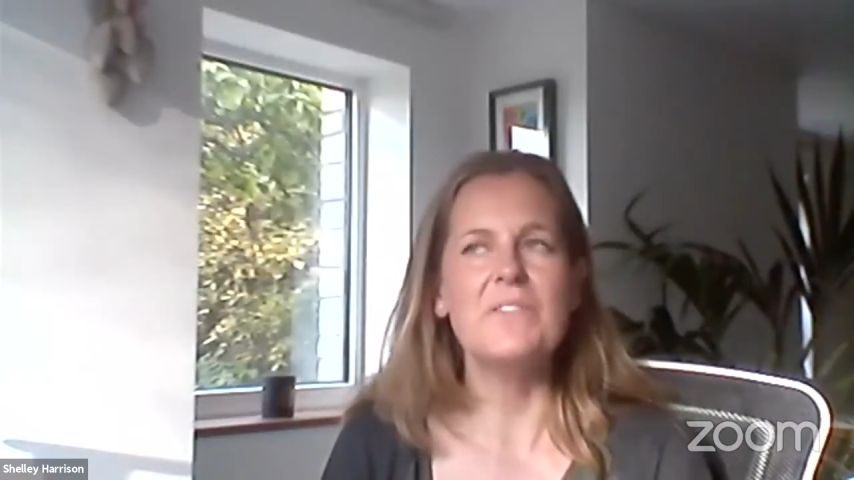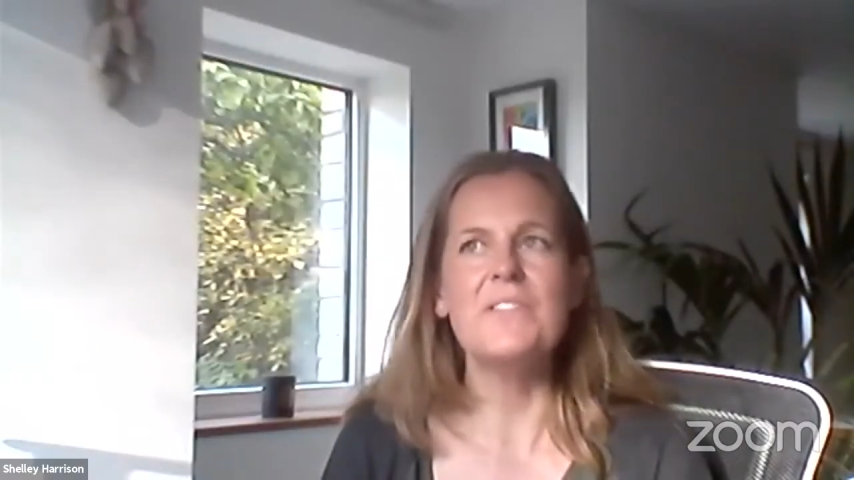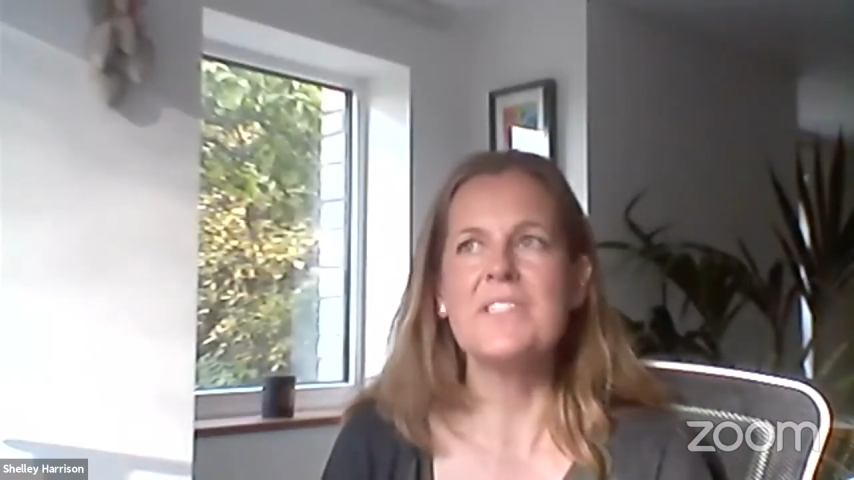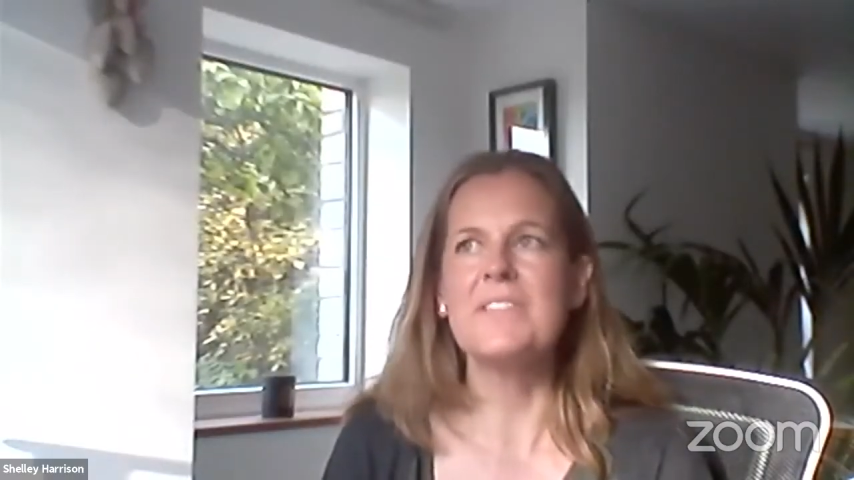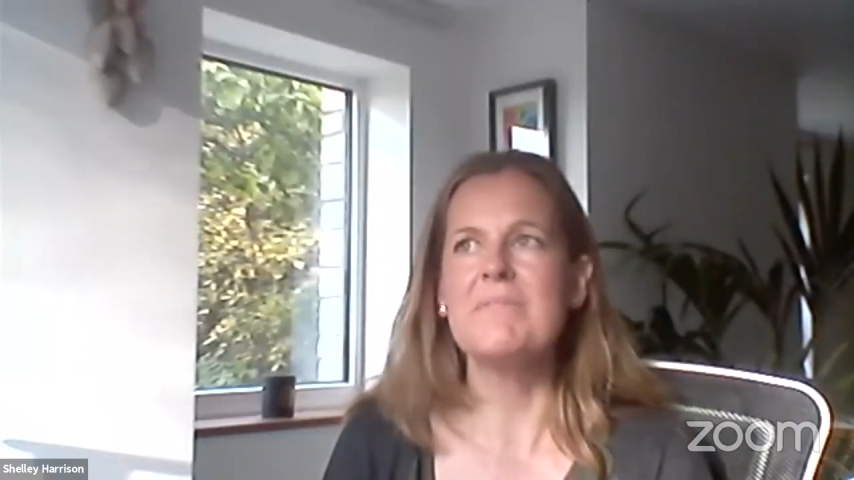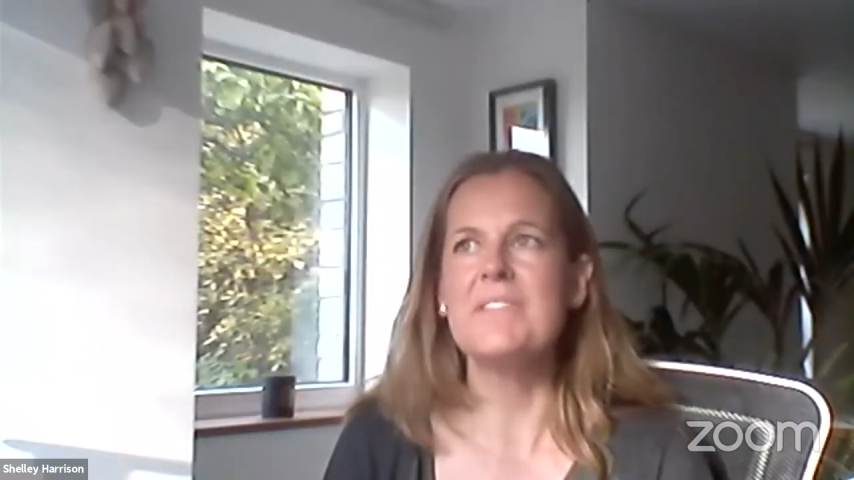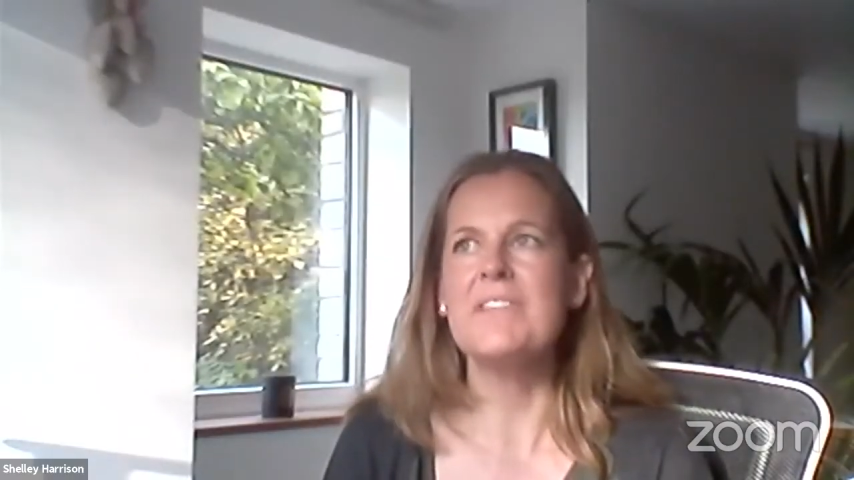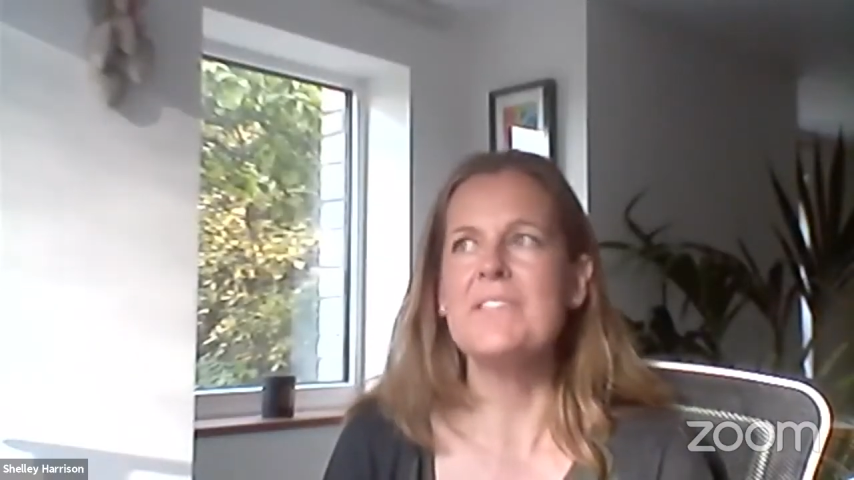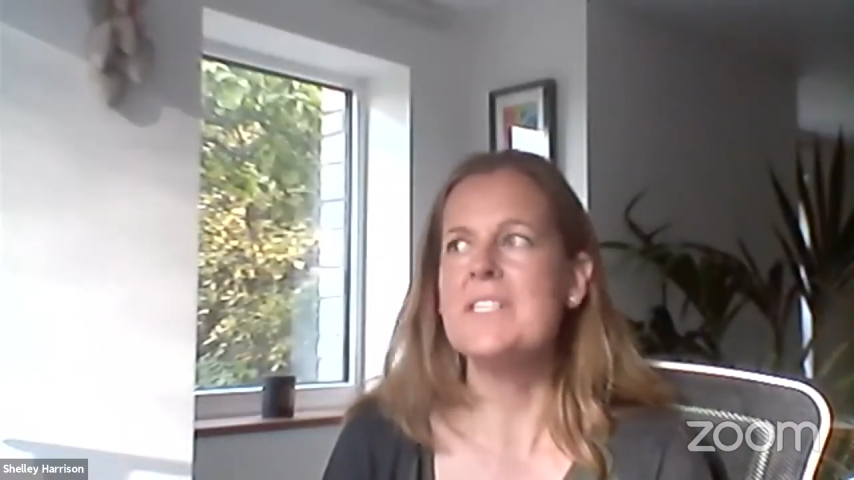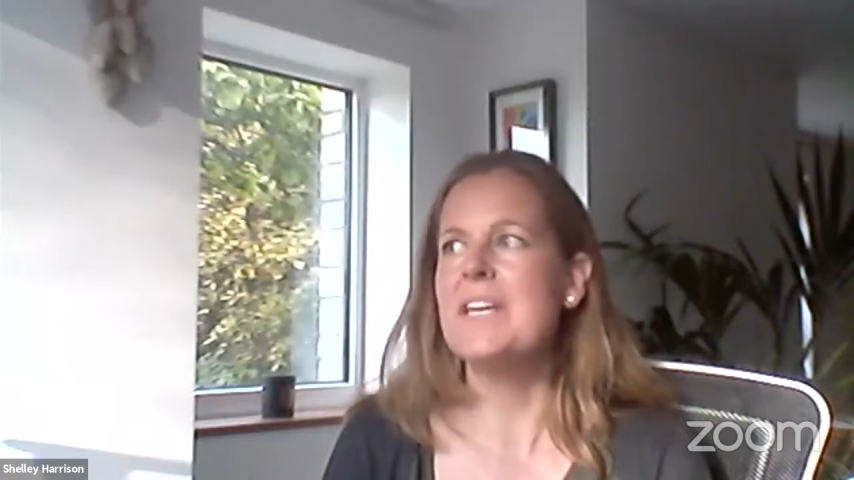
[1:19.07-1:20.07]
used to
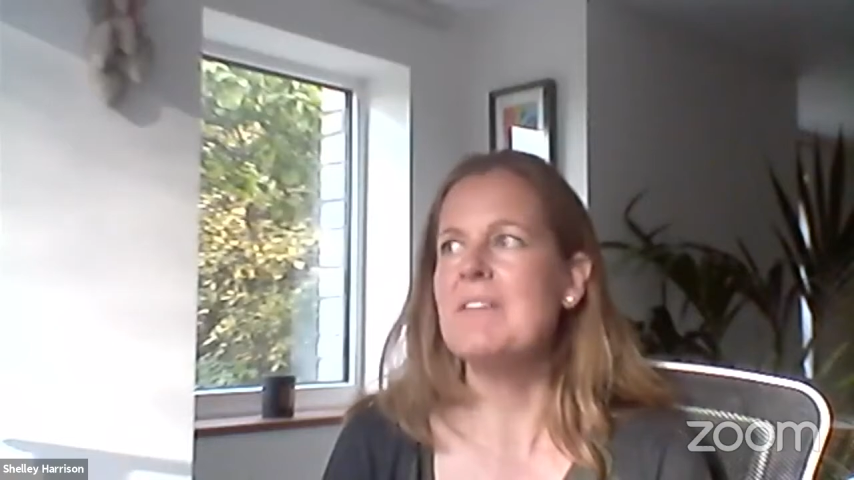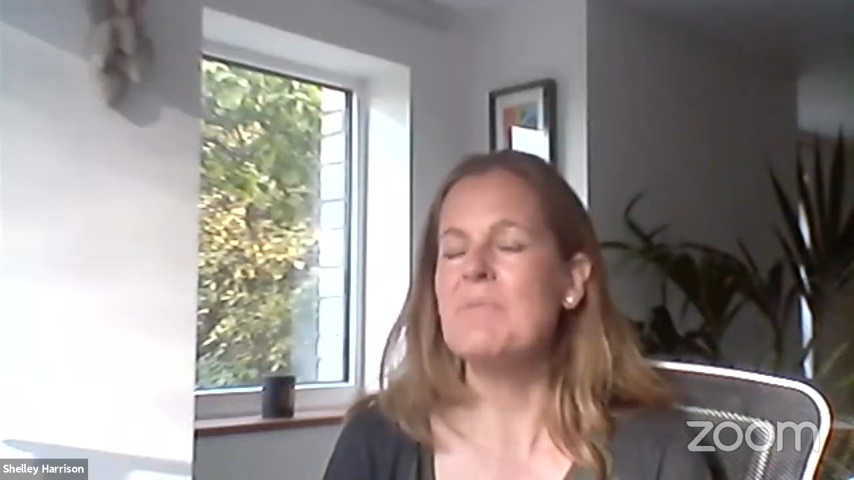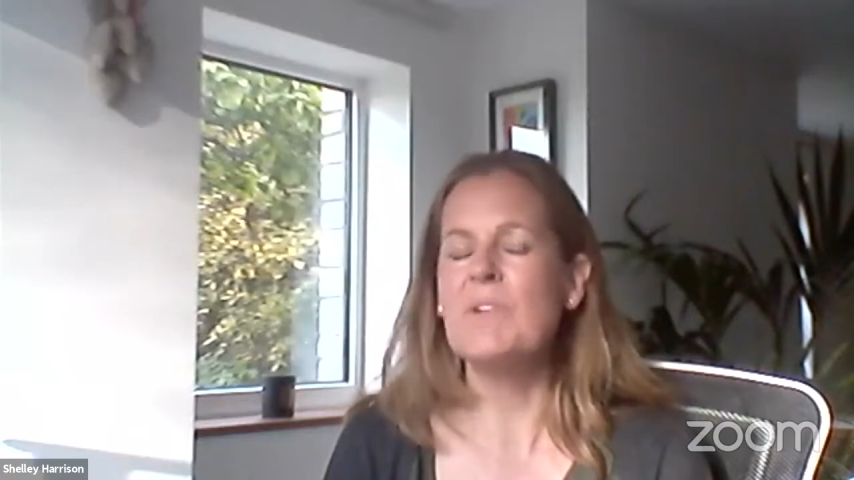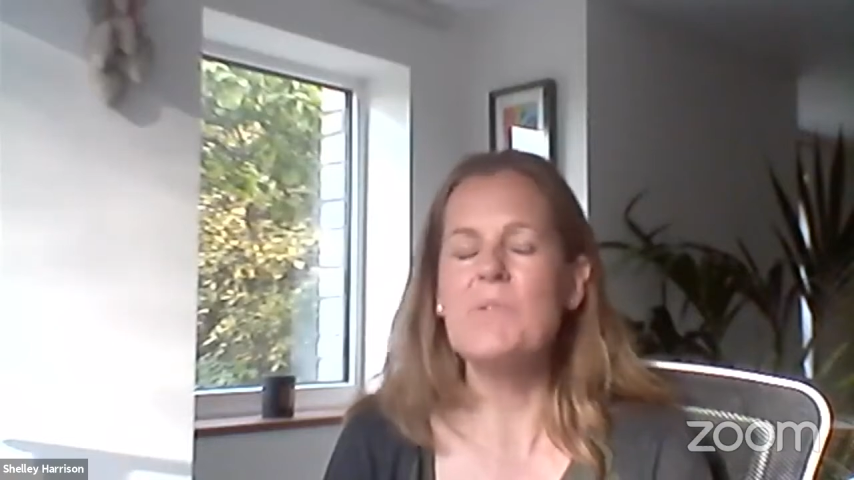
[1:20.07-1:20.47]
that,